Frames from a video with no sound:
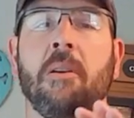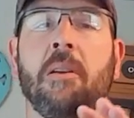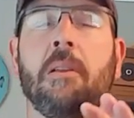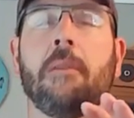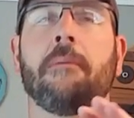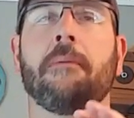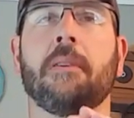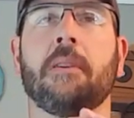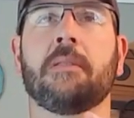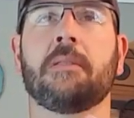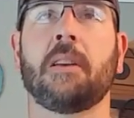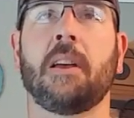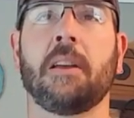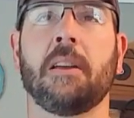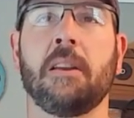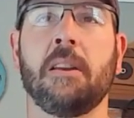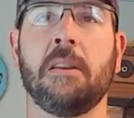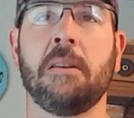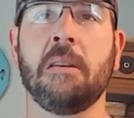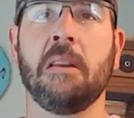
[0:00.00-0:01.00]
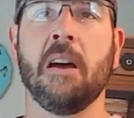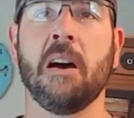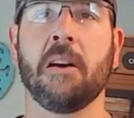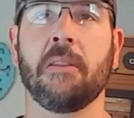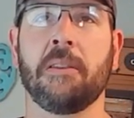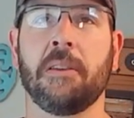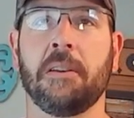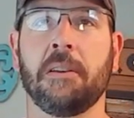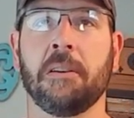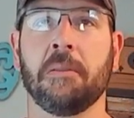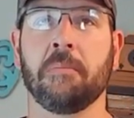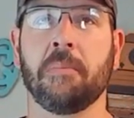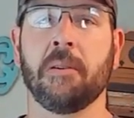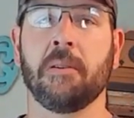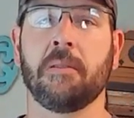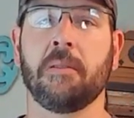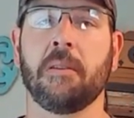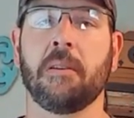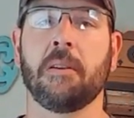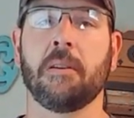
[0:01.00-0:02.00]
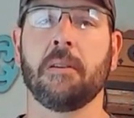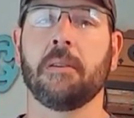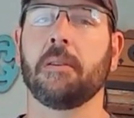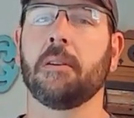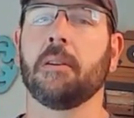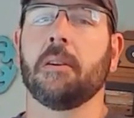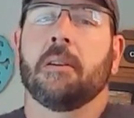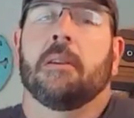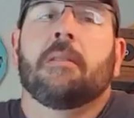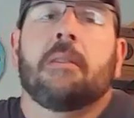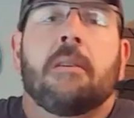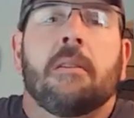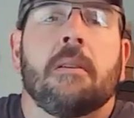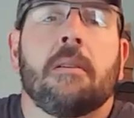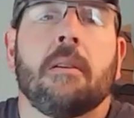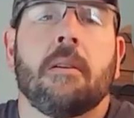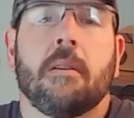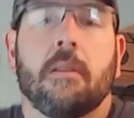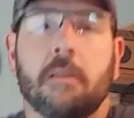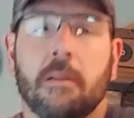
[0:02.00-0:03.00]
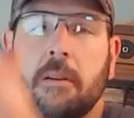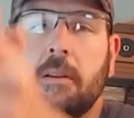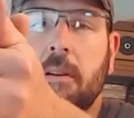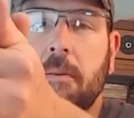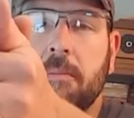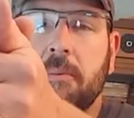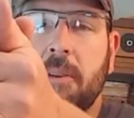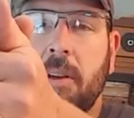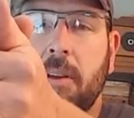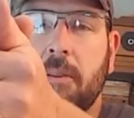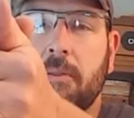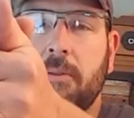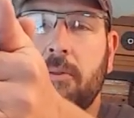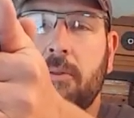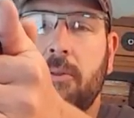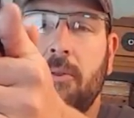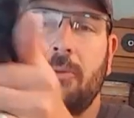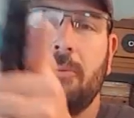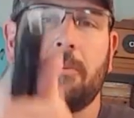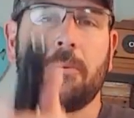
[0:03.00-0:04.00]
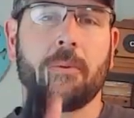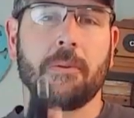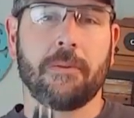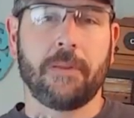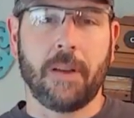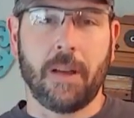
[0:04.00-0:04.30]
It feels like nothing compared to that other gun. It comes out super